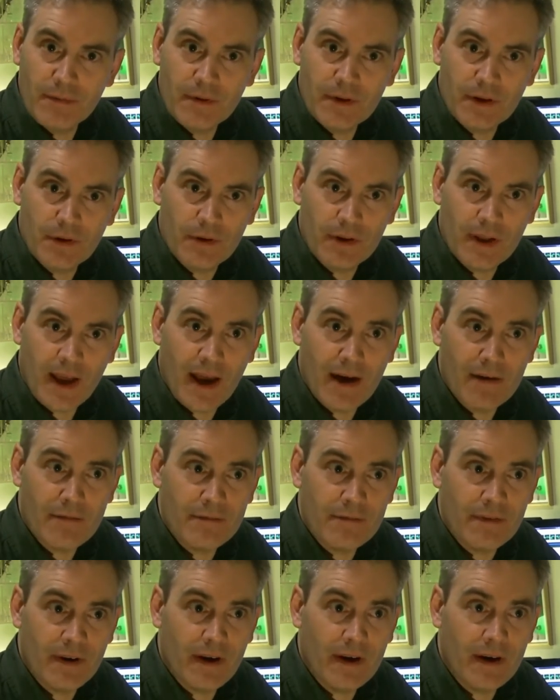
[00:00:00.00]
You could
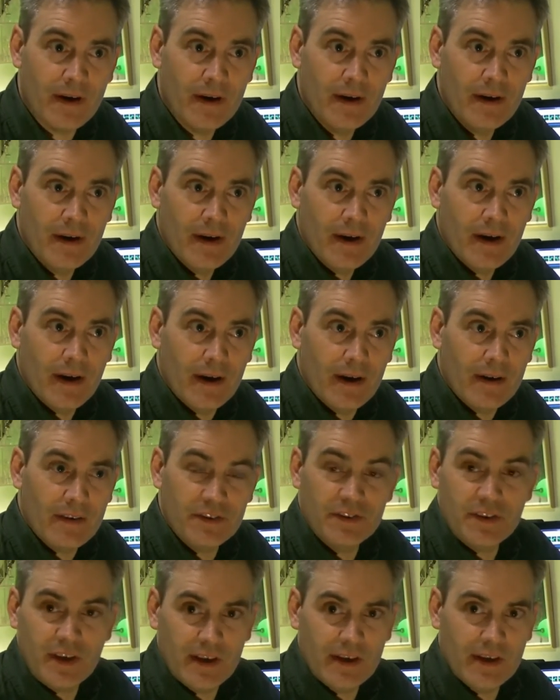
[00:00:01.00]
have the
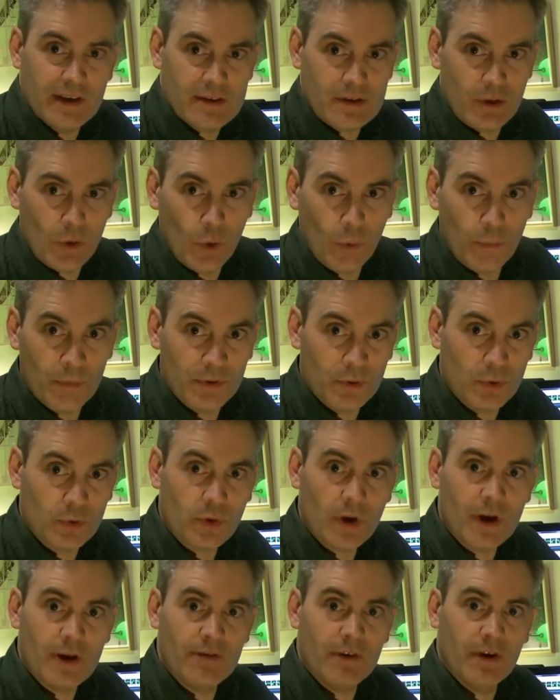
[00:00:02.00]
Tierney's orbital
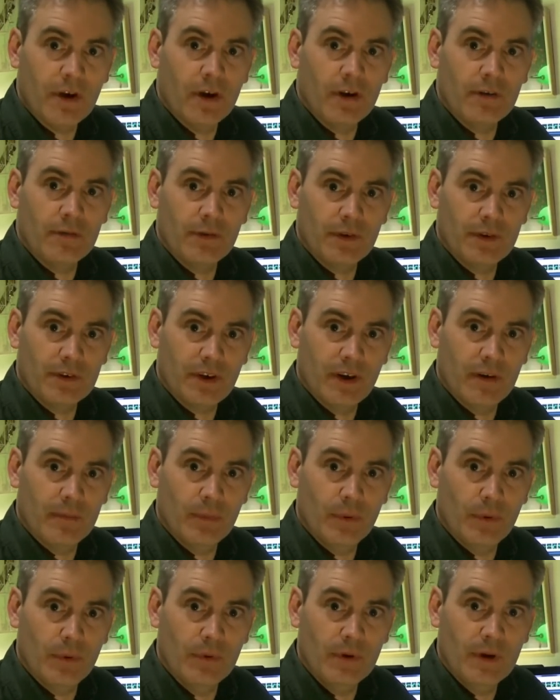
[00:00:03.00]
graveyard, for
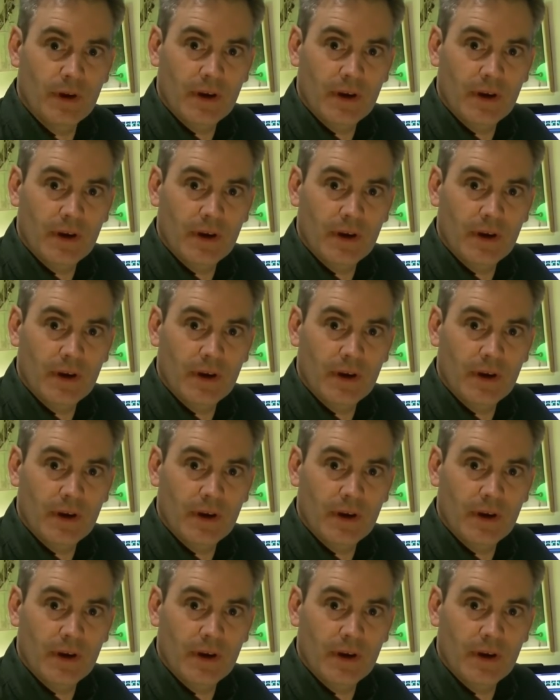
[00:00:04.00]
example.